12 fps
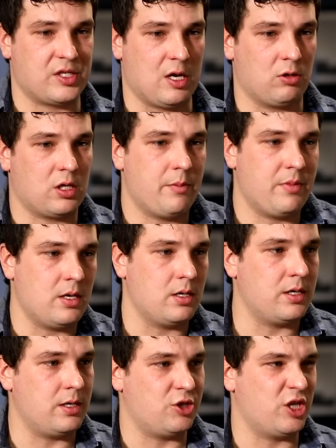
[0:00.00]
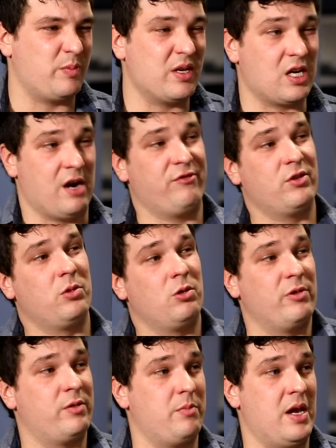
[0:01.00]
outcome, and just being
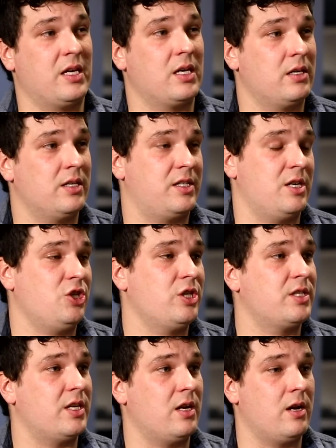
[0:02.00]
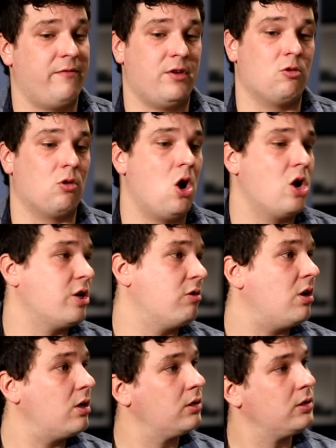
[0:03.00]
comfortable with making decisions. And if you're wrong, you're
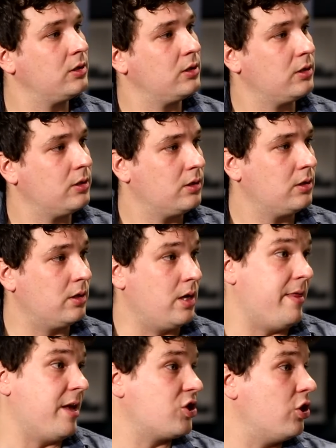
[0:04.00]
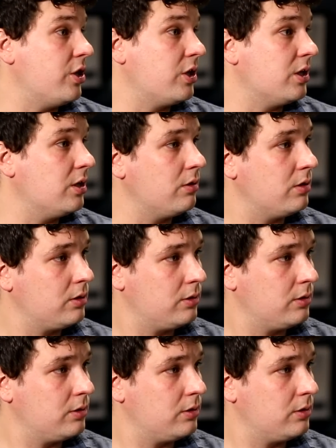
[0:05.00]
wrong. And that's all you can do.